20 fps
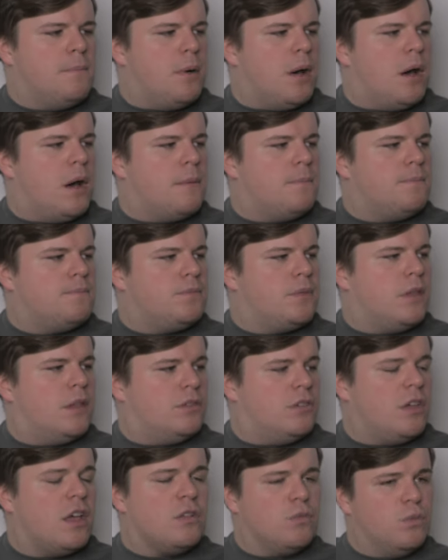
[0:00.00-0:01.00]
But
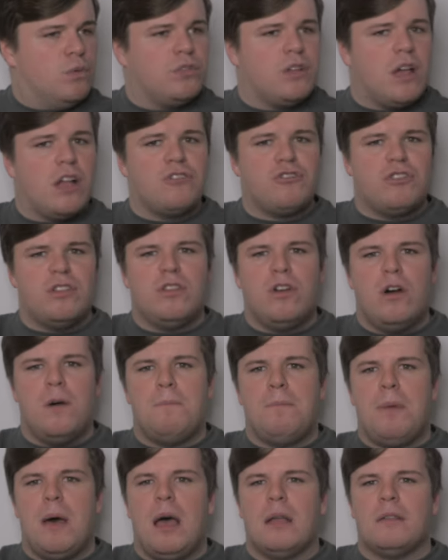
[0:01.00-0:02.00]
this was actually
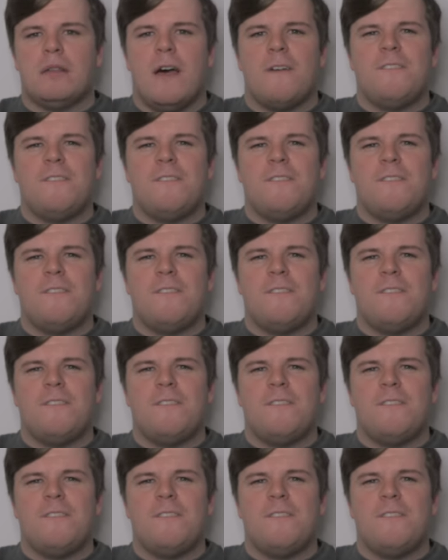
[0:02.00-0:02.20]
not bad.